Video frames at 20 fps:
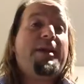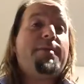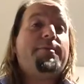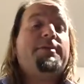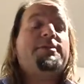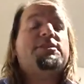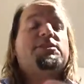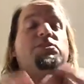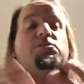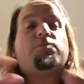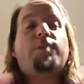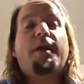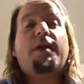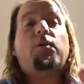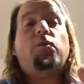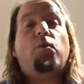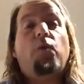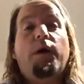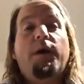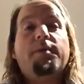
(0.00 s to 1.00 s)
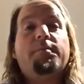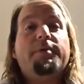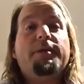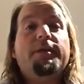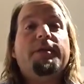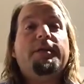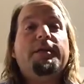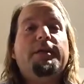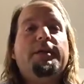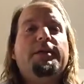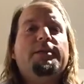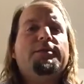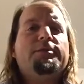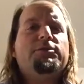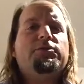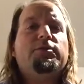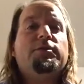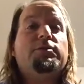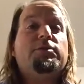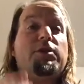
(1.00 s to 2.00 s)
it up because it's a rank 1 ability, and
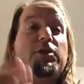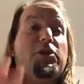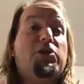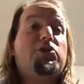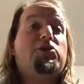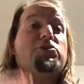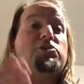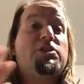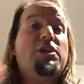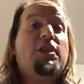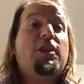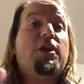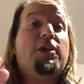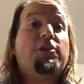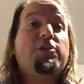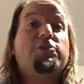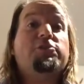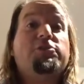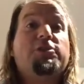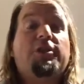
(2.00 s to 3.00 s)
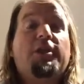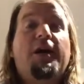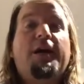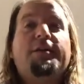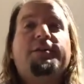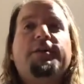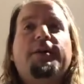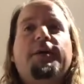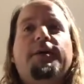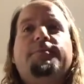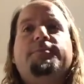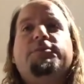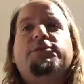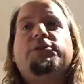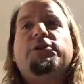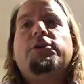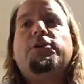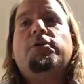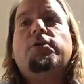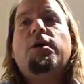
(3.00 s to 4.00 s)
so it occurs a lot.
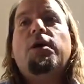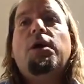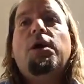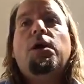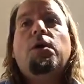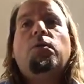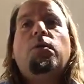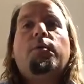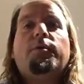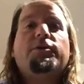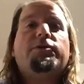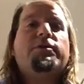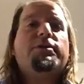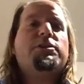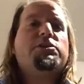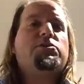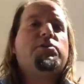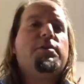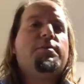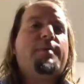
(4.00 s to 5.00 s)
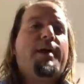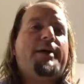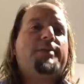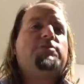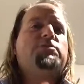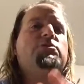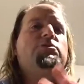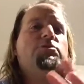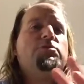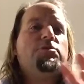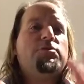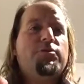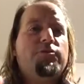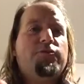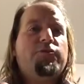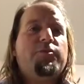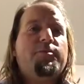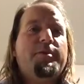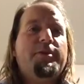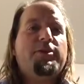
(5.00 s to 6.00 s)
So what we're doing is going back to the
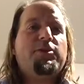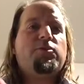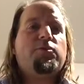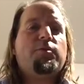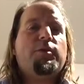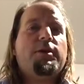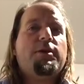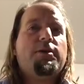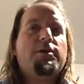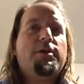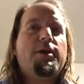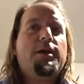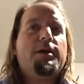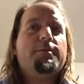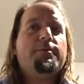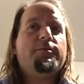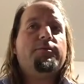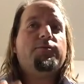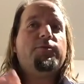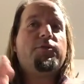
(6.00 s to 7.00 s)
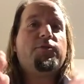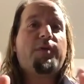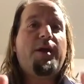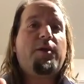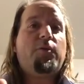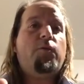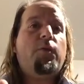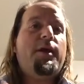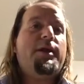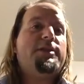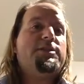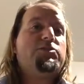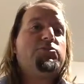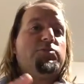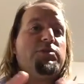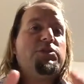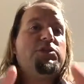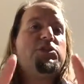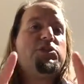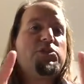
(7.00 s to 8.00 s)
familiar where with rank 1 it's
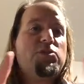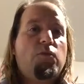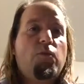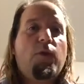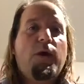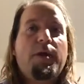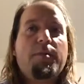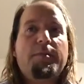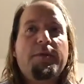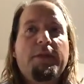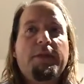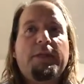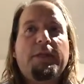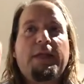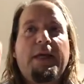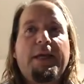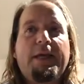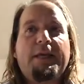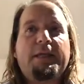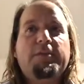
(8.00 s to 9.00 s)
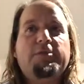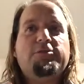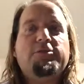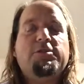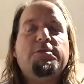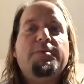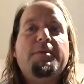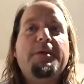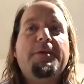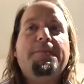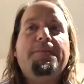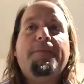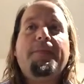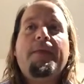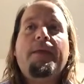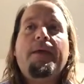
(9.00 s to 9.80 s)
really just the 1 ability like it used to be,